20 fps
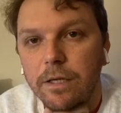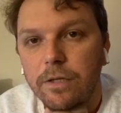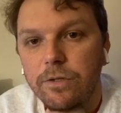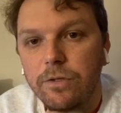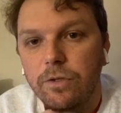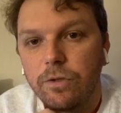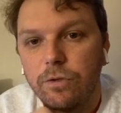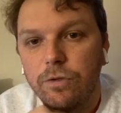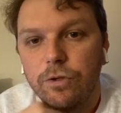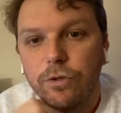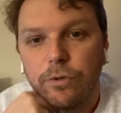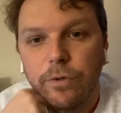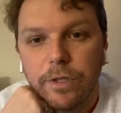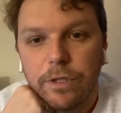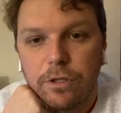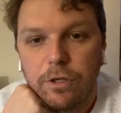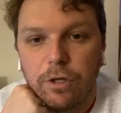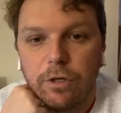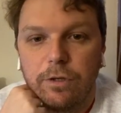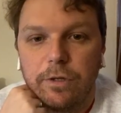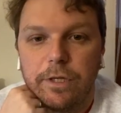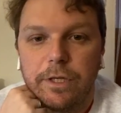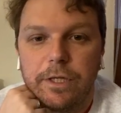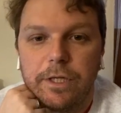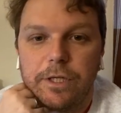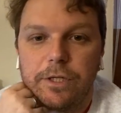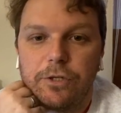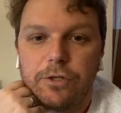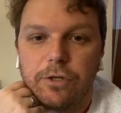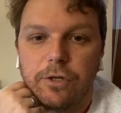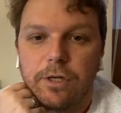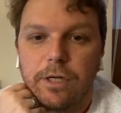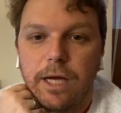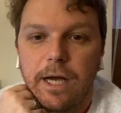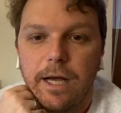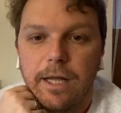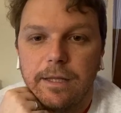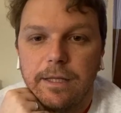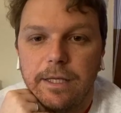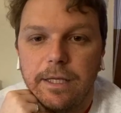So do encourage your
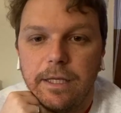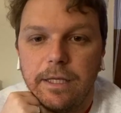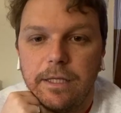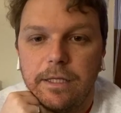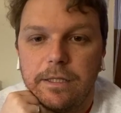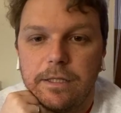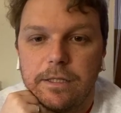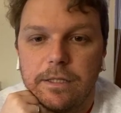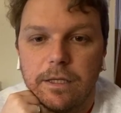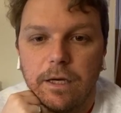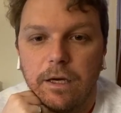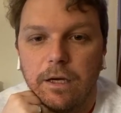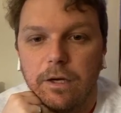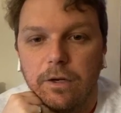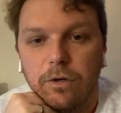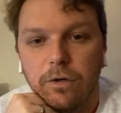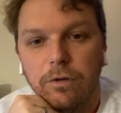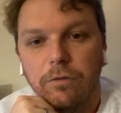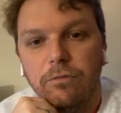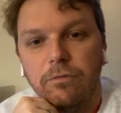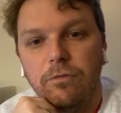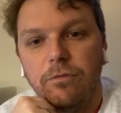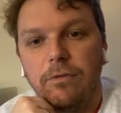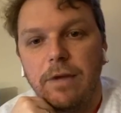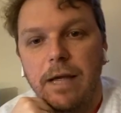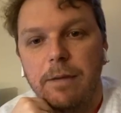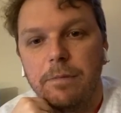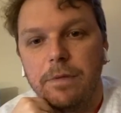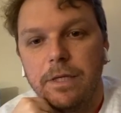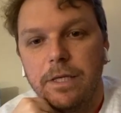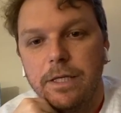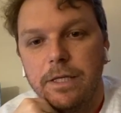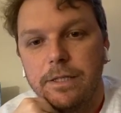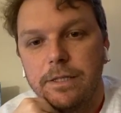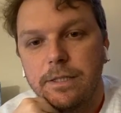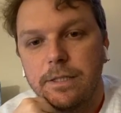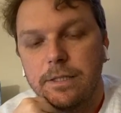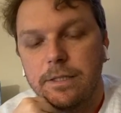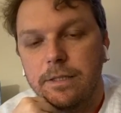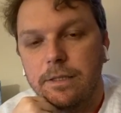colleagues or
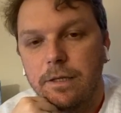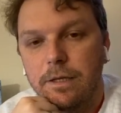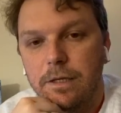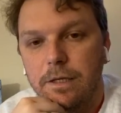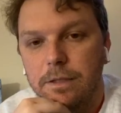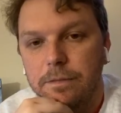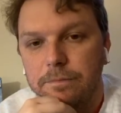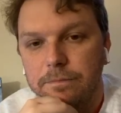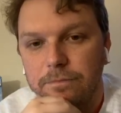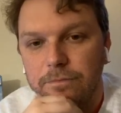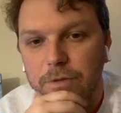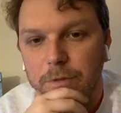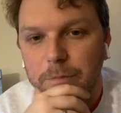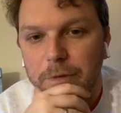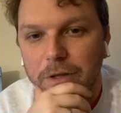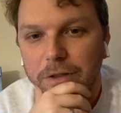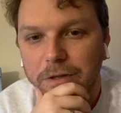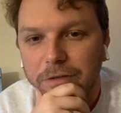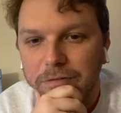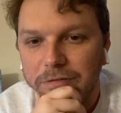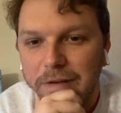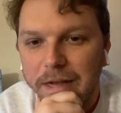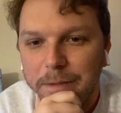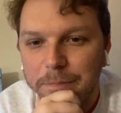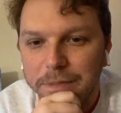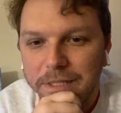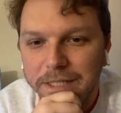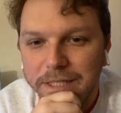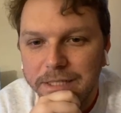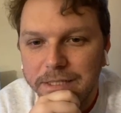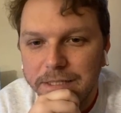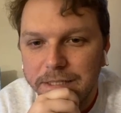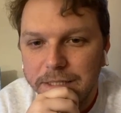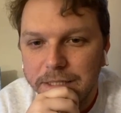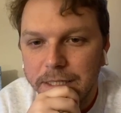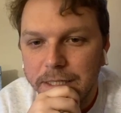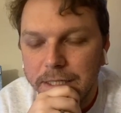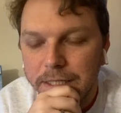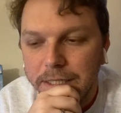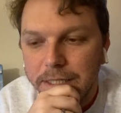families from other families
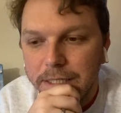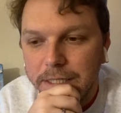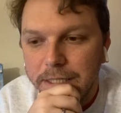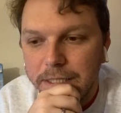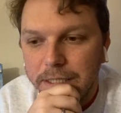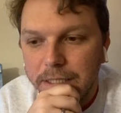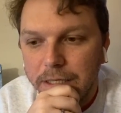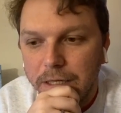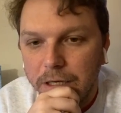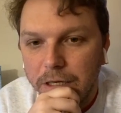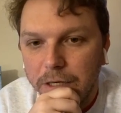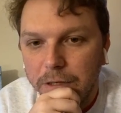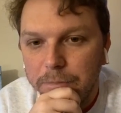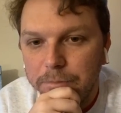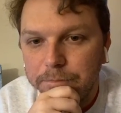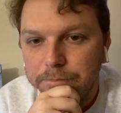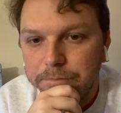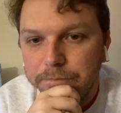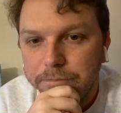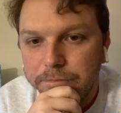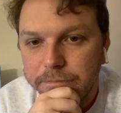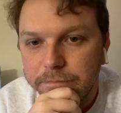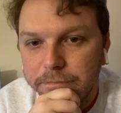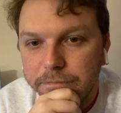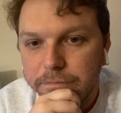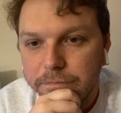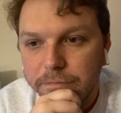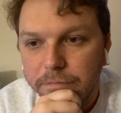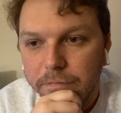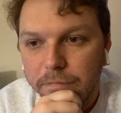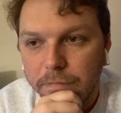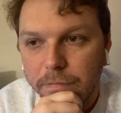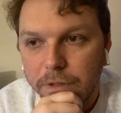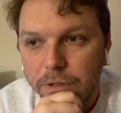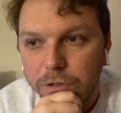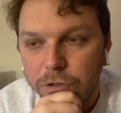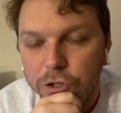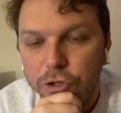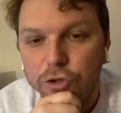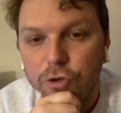to
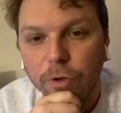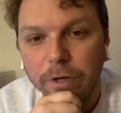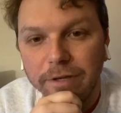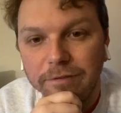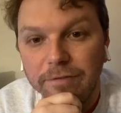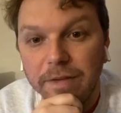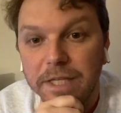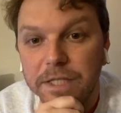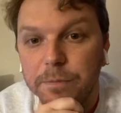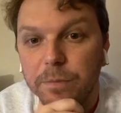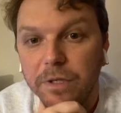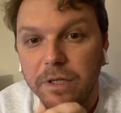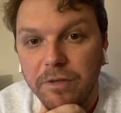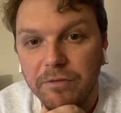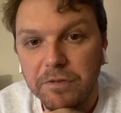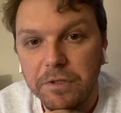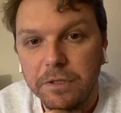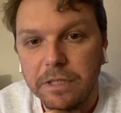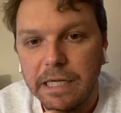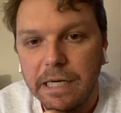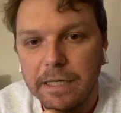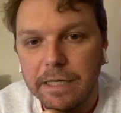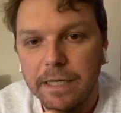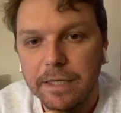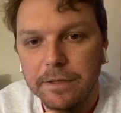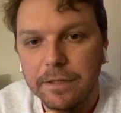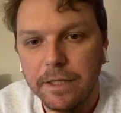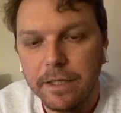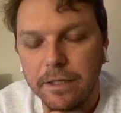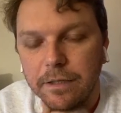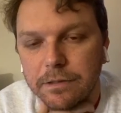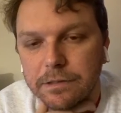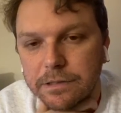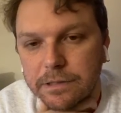join Facebook if they're not on there.